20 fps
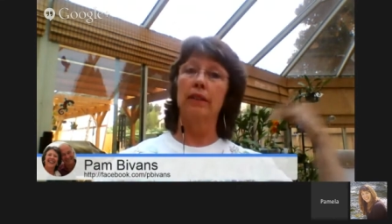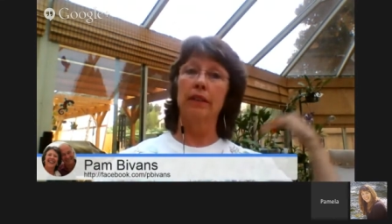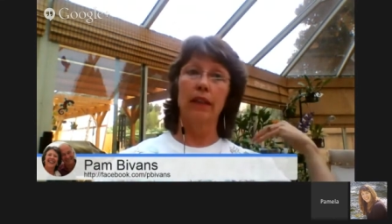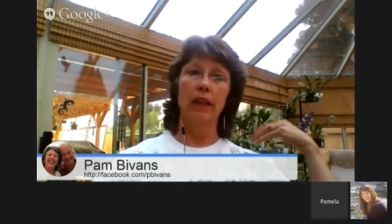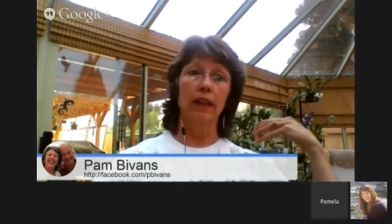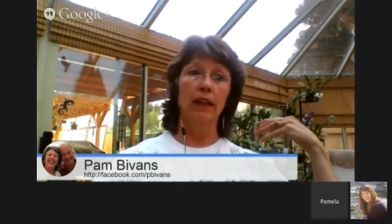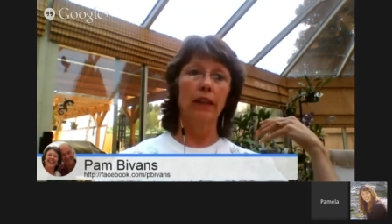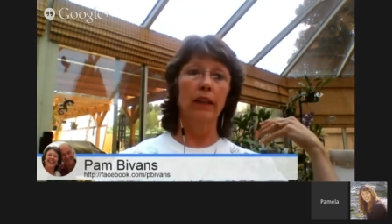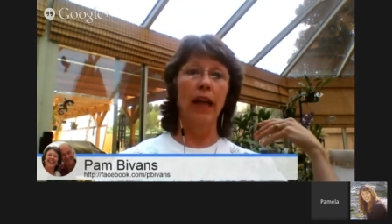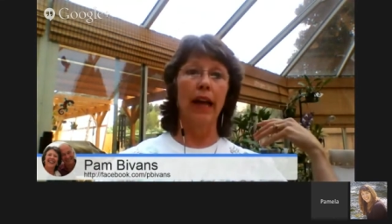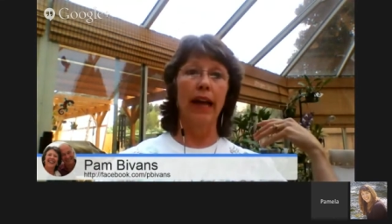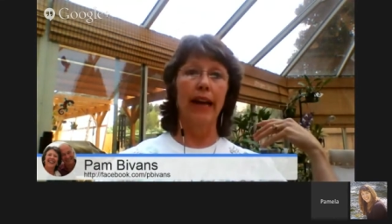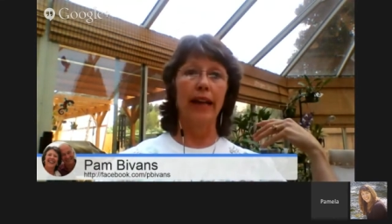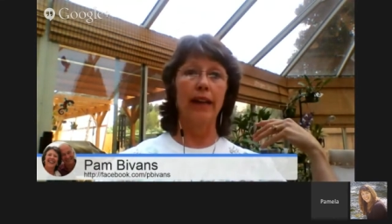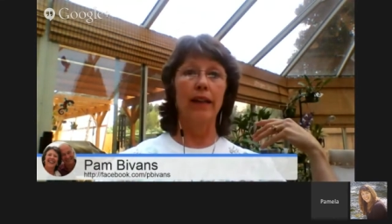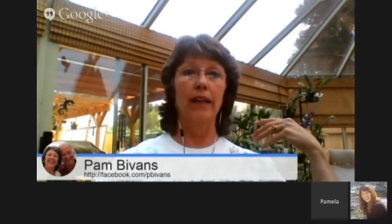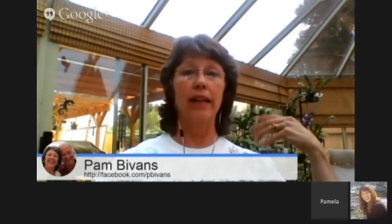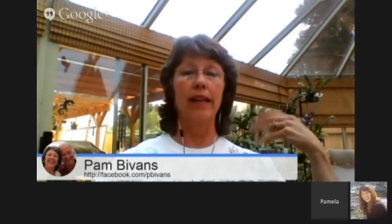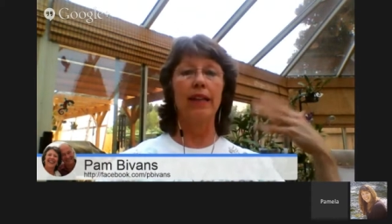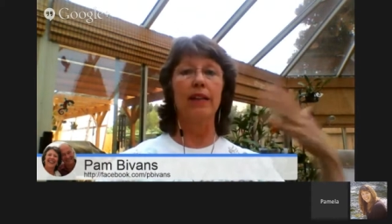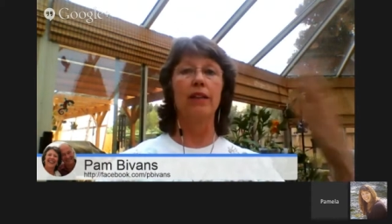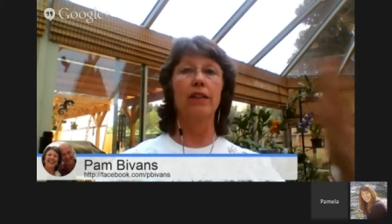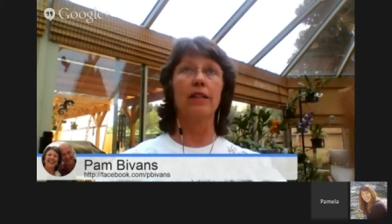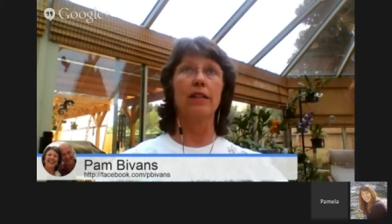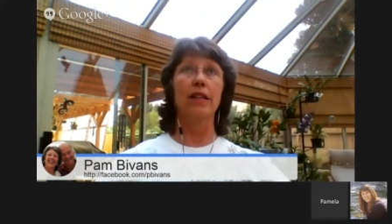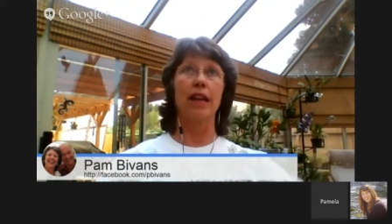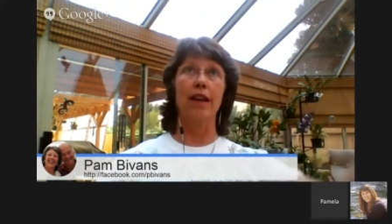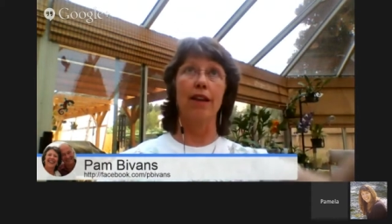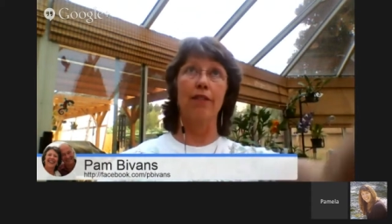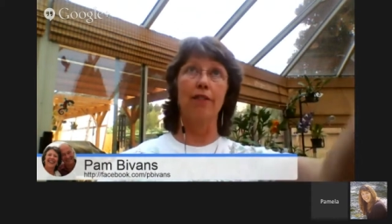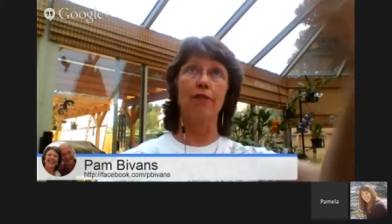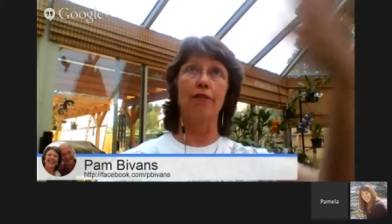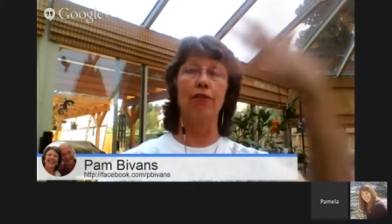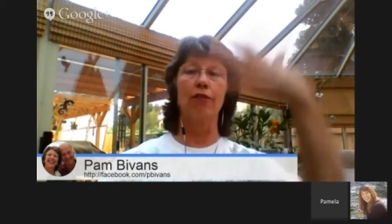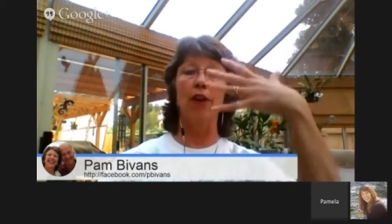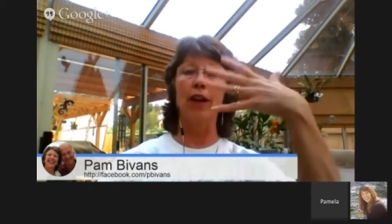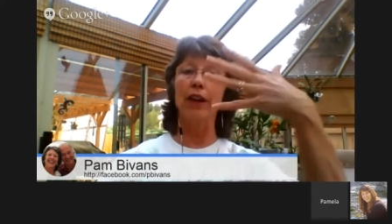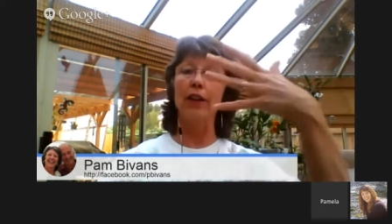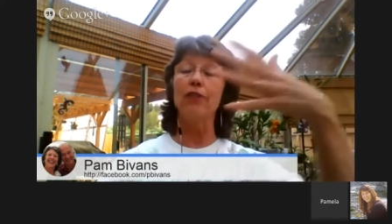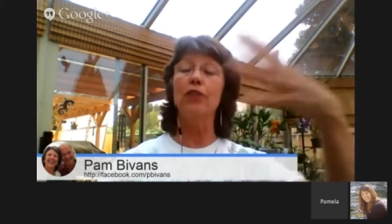Light is in
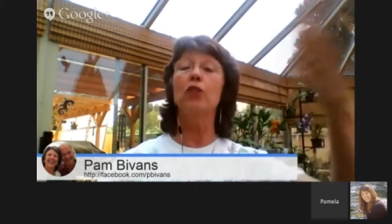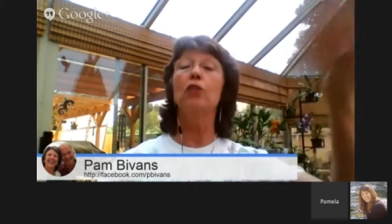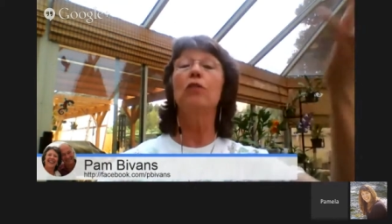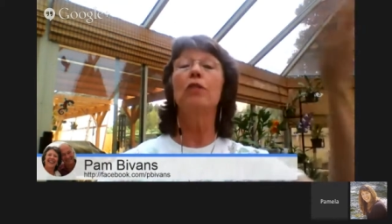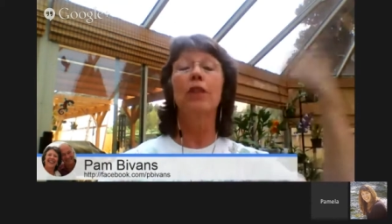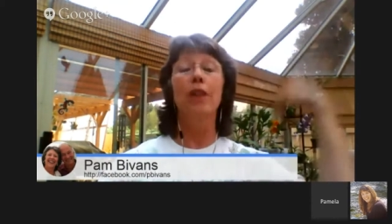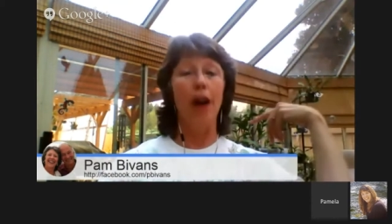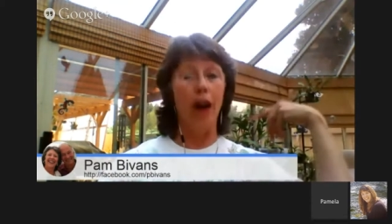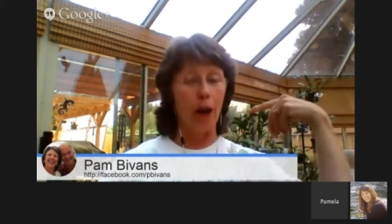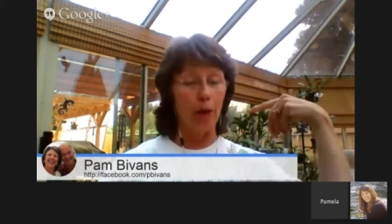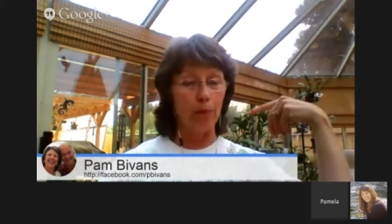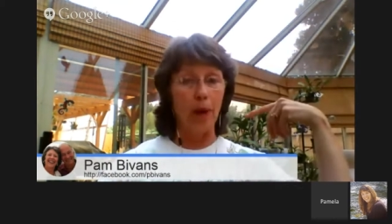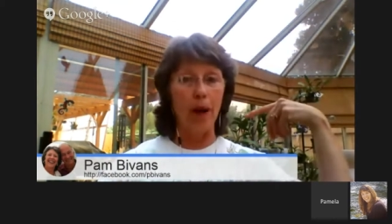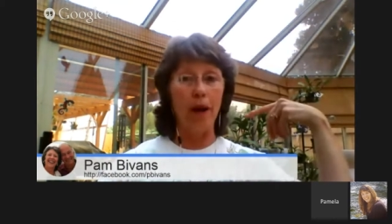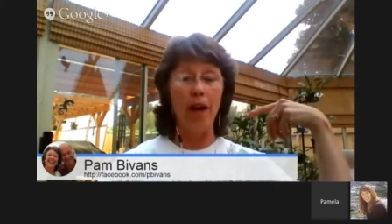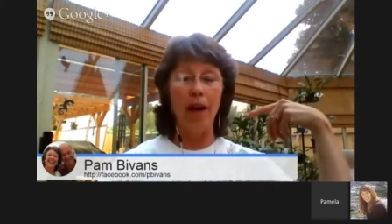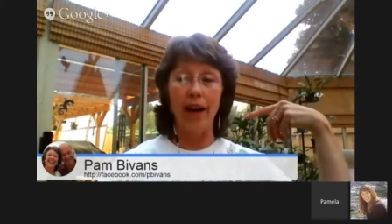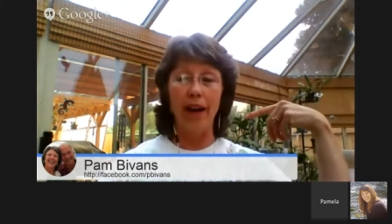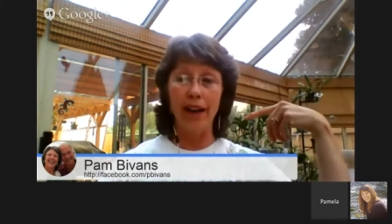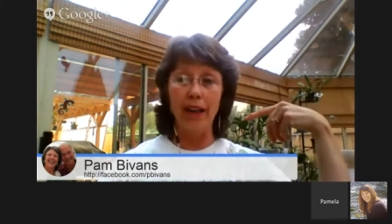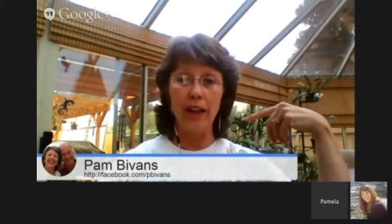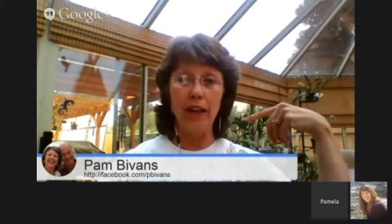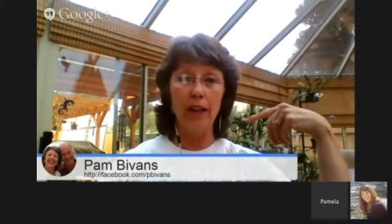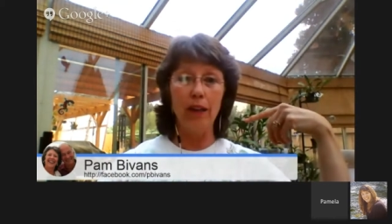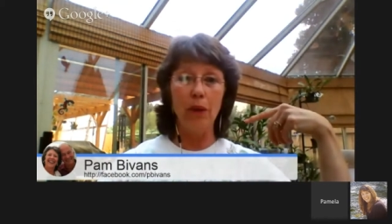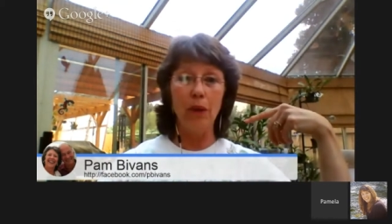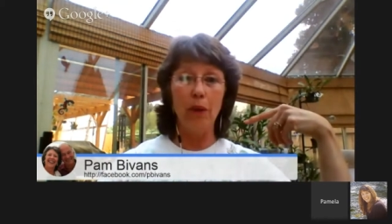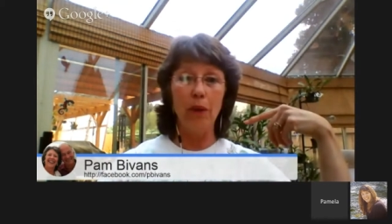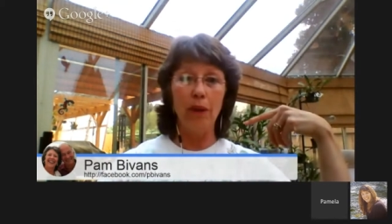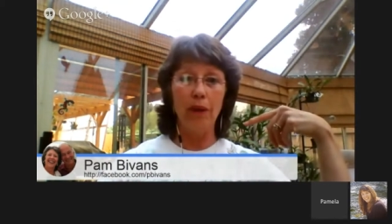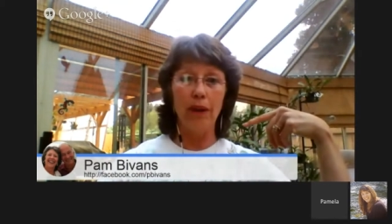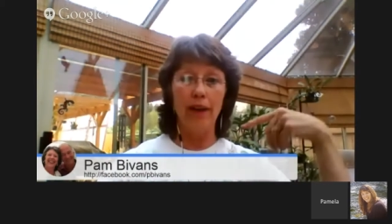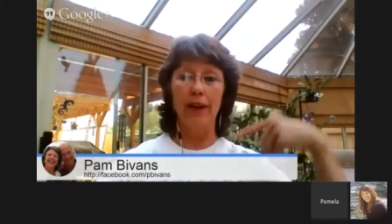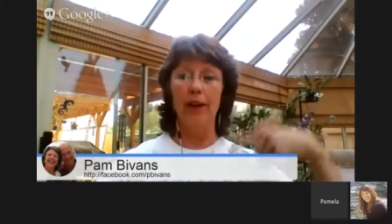front of you, not behind you.